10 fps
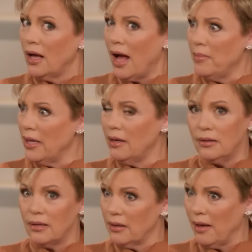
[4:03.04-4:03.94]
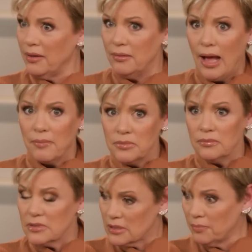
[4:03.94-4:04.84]
I'm here.
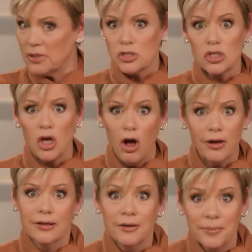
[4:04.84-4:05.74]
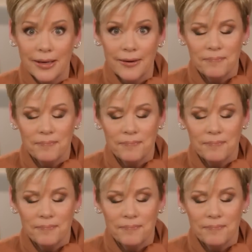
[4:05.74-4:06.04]
I'm something's talking to me.